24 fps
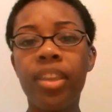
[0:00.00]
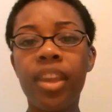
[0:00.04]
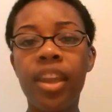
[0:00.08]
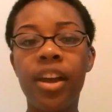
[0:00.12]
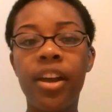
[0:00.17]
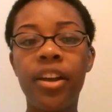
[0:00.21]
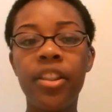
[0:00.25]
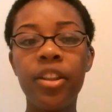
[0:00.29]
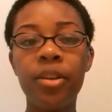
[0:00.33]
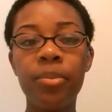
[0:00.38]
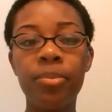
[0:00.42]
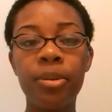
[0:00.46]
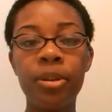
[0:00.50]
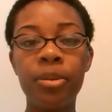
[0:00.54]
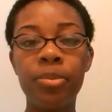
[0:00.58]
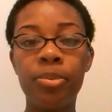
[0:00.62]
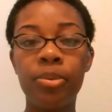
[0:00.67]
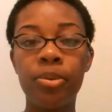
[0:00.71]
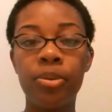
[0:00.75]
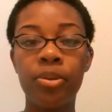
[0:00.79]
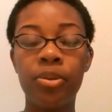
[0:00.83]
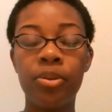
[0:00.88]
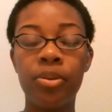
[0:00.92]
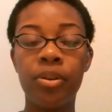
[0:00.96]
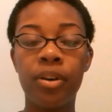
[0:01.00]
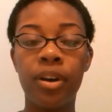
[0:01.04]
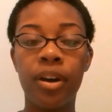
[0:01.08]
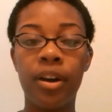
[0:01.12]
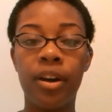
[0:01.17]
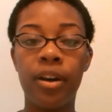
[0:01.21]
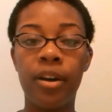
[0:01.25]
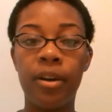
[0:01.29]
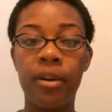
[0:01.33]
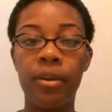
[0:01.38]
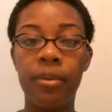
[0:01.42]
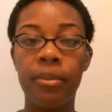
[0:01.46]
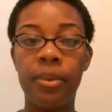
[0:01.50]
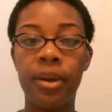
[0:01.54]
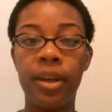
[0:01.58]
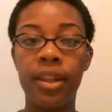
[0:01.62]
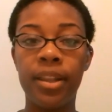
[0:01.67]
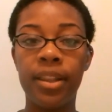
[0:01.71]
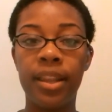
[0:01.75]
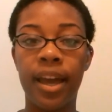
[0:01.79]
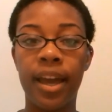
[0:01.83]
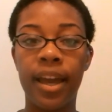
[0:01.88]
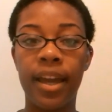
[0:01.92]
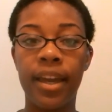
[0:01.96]
Other people,
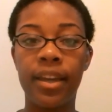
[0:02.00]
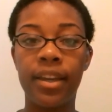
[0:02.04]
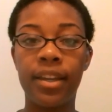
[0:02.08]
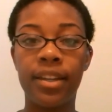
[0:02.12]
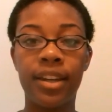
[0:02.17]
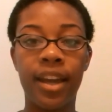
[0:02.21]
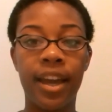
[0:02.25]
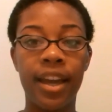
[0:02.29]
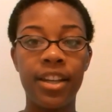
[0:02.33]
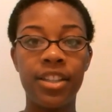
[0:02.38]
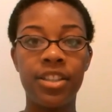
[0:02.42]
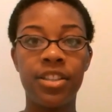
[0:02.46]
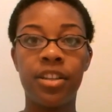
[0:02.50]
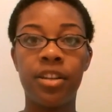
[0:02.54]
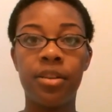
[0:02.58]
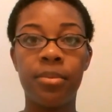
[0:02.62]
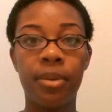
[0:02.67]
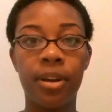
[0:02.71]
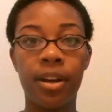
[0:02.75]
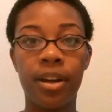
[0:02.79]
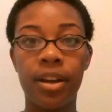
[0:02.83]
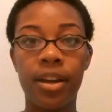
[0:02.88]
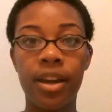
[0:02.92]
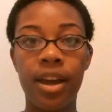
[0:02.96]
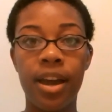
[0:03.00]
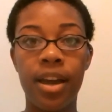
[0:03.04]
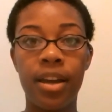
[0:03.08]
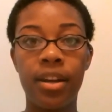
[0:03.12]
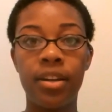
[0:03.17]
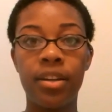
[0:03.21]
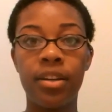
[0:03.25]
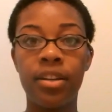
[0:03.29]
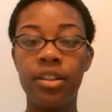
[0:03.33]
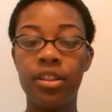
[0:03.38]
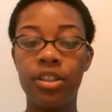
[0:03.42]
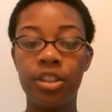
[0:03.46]
like Niger Americana,